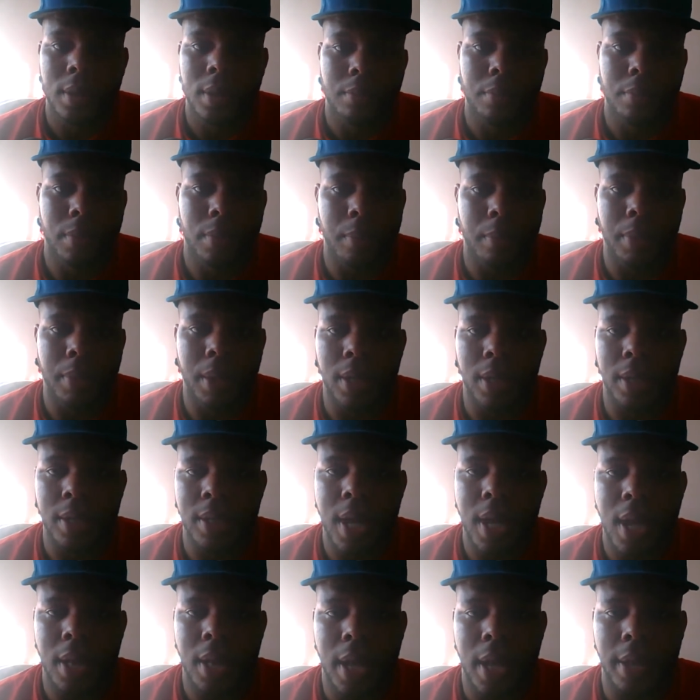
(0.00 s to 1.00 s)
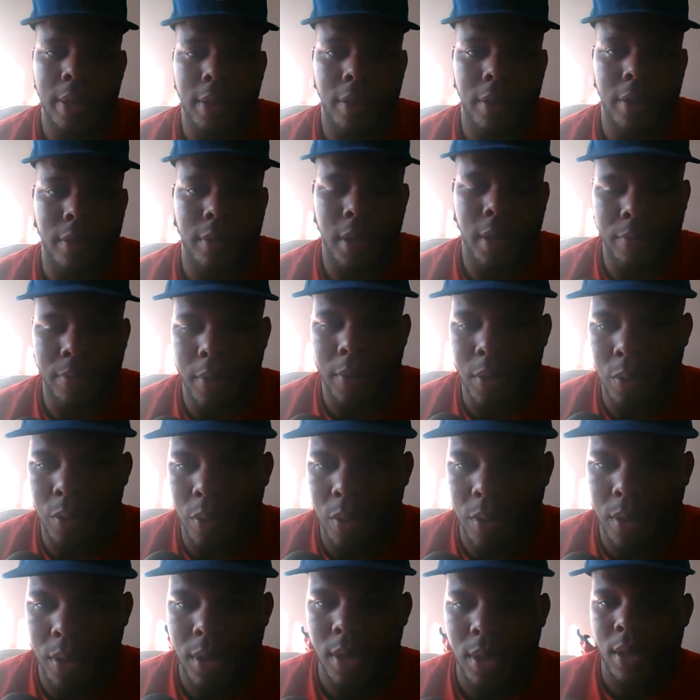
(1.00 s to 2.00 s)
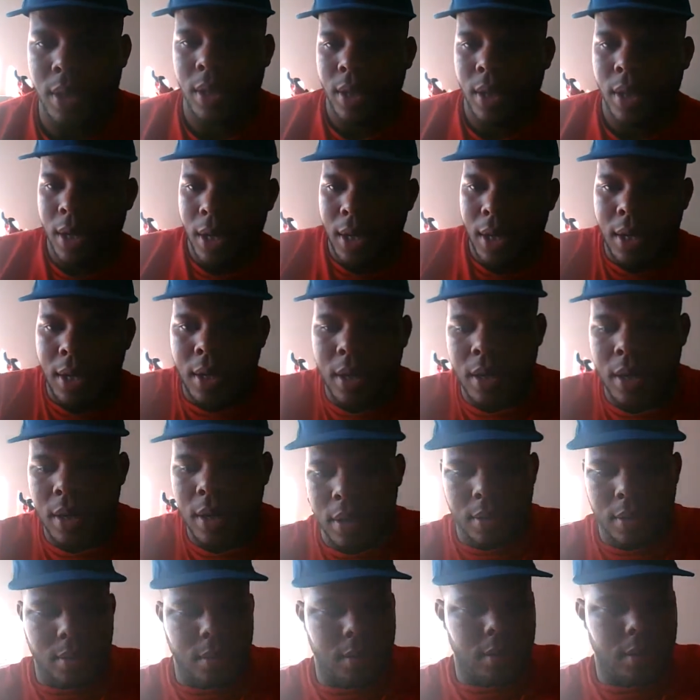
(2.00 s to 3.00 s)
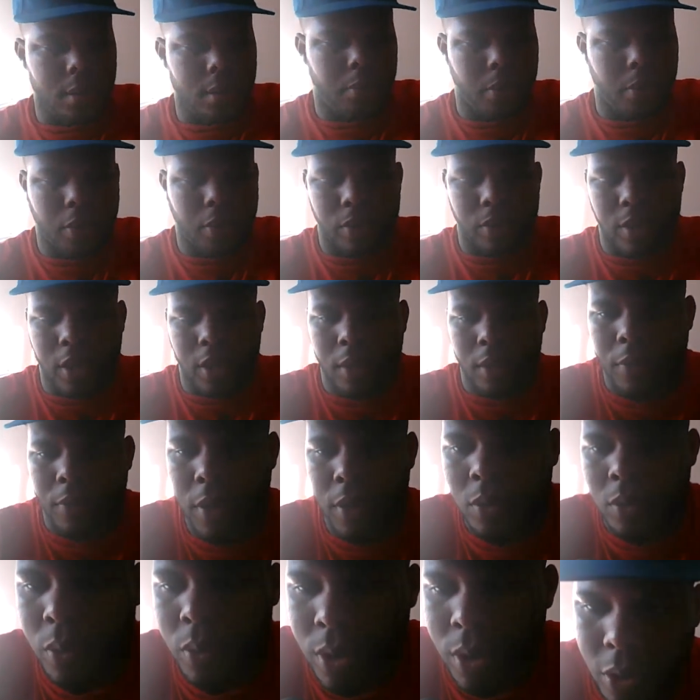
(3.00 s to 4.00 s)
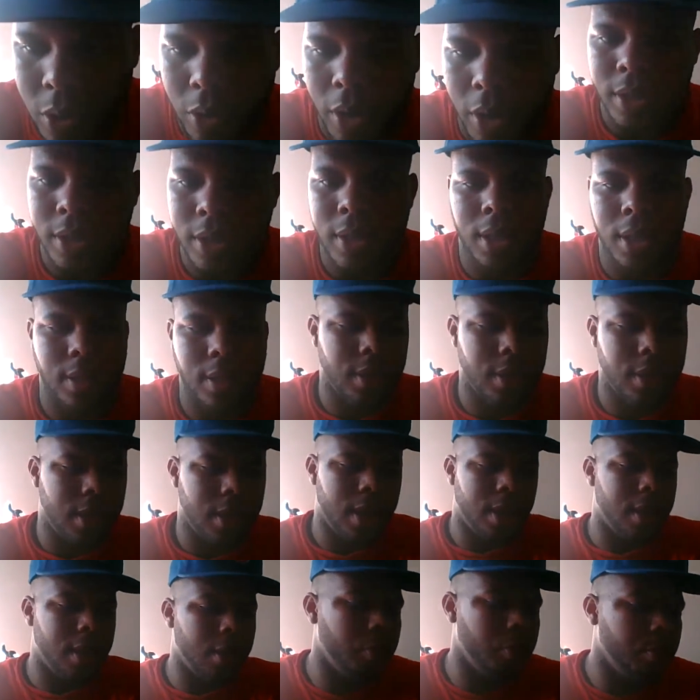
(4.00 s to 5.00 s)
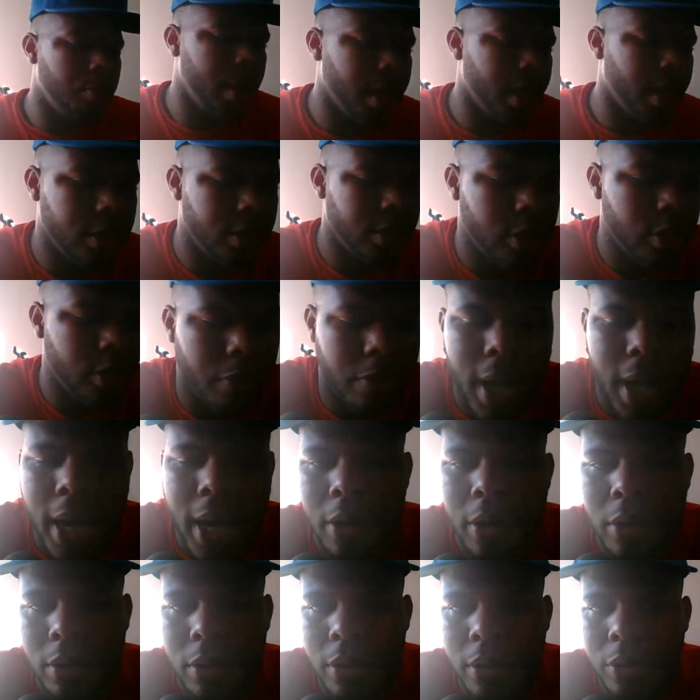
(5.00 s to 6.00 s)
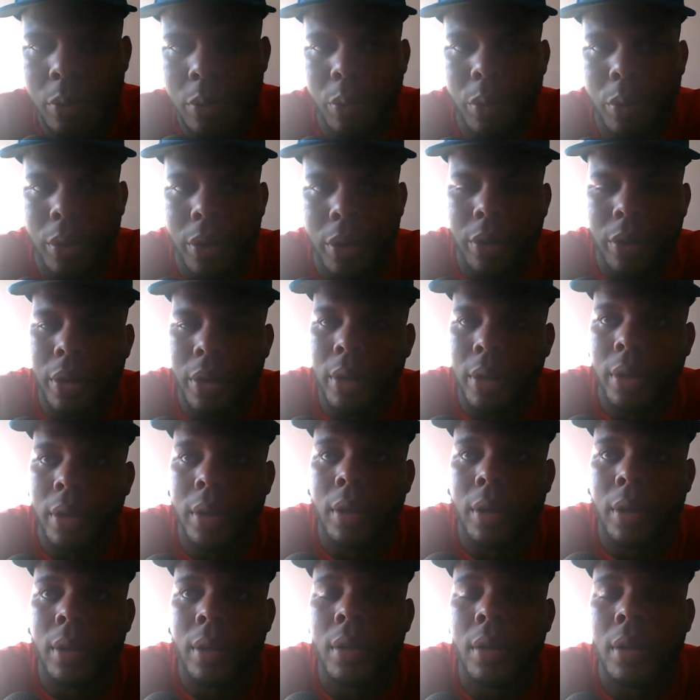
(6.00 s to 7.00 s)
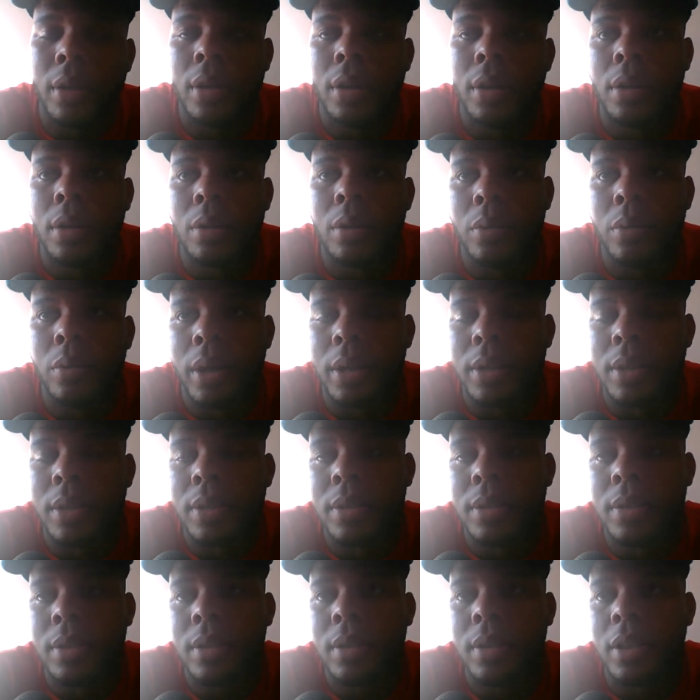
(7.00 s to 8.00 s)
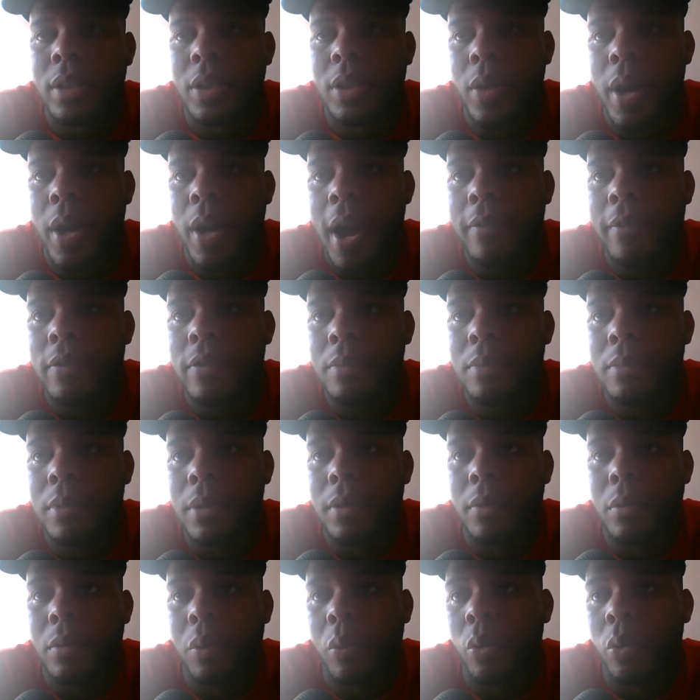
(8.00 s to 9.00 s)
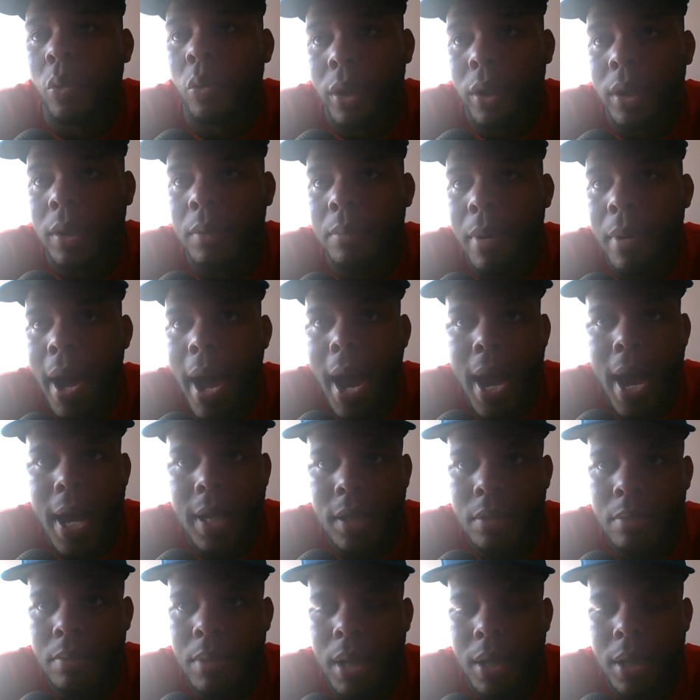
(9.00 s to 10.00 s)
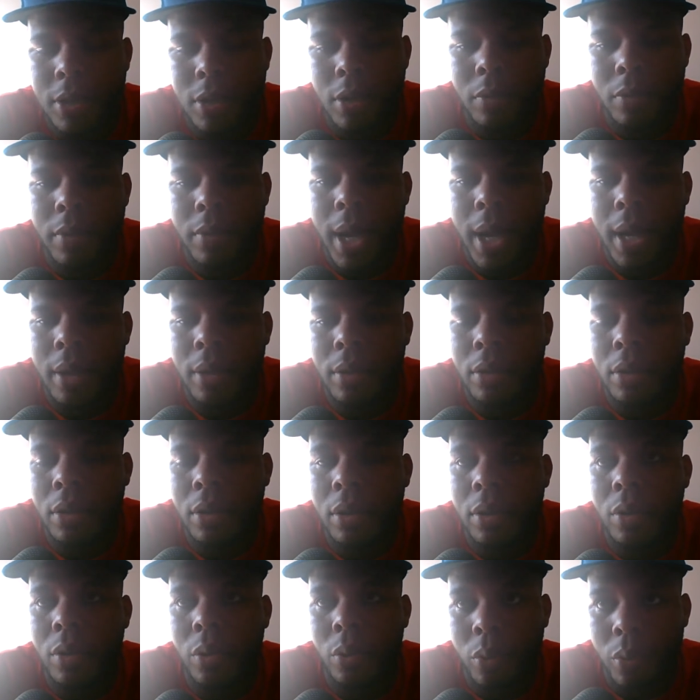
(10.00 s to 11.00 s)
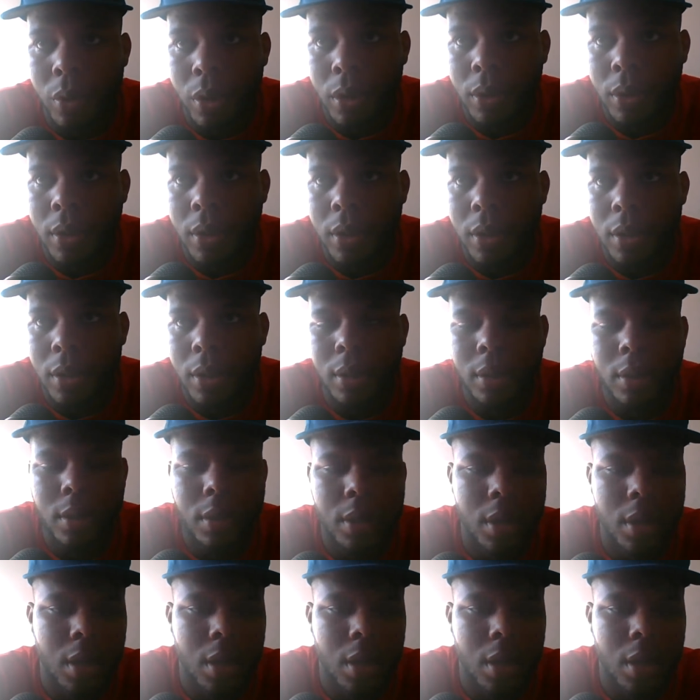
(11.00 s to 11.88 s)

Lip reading: But I mean, it's not like their defense was the Bills' defense was crushing it today. They were making Joe Flacco look real good, which you have to be really bad to make Joe Flacco look really good.